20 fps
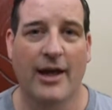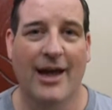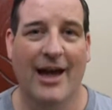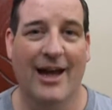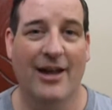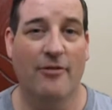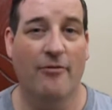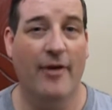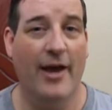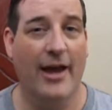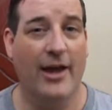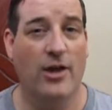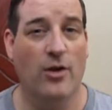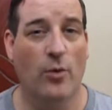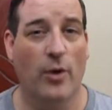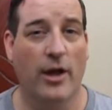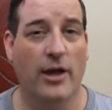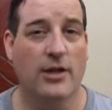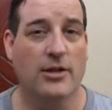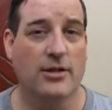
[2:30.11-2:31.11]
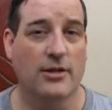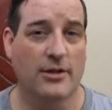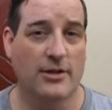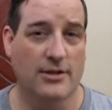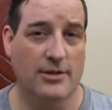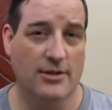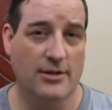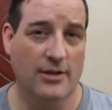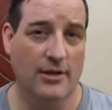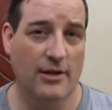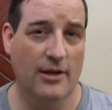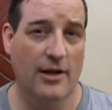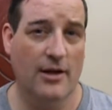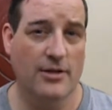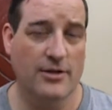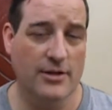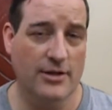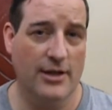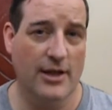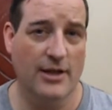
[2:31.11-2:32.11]
and evacuation is the
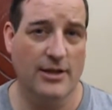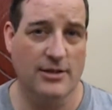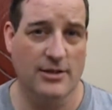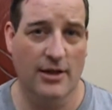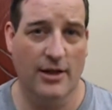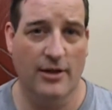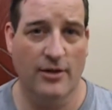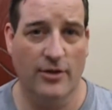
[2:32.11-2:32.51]
large intestine.